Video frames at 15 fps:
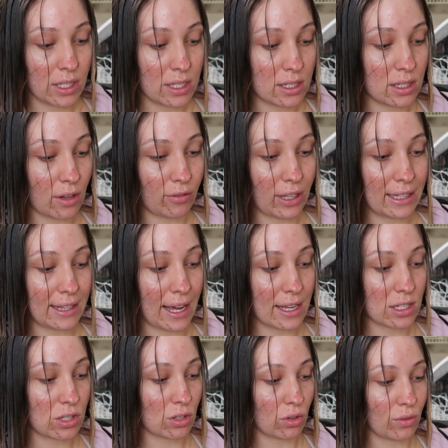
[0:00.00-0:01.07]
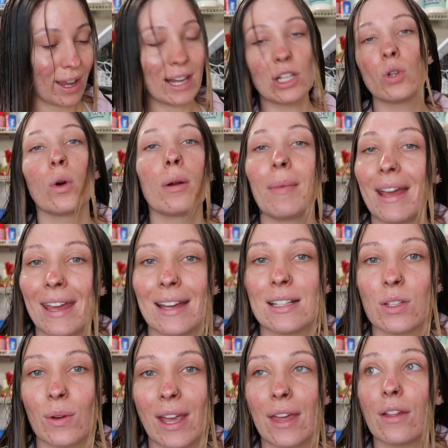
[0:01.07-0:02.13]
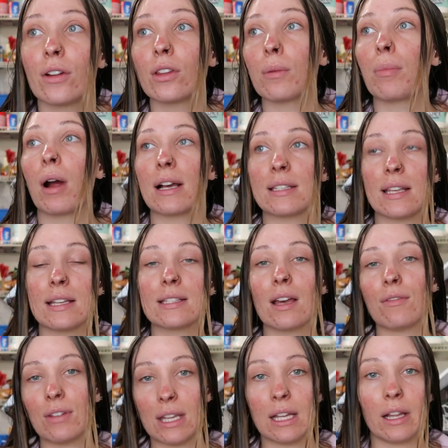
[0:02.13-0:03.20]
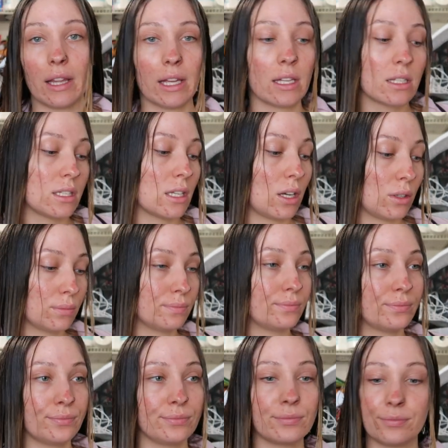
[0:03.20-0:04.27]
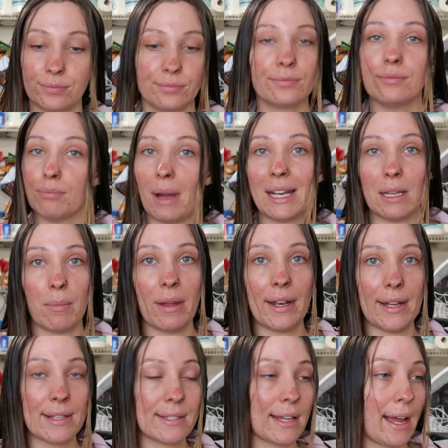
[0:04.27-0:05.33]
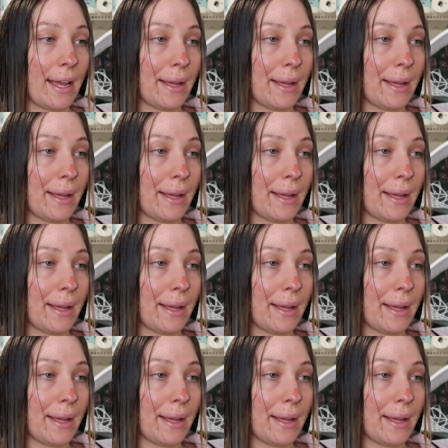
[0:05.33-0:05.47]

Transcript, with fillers: stuff like that. So, ignore my hands, okay? They're in the process of healing, so mind your business, all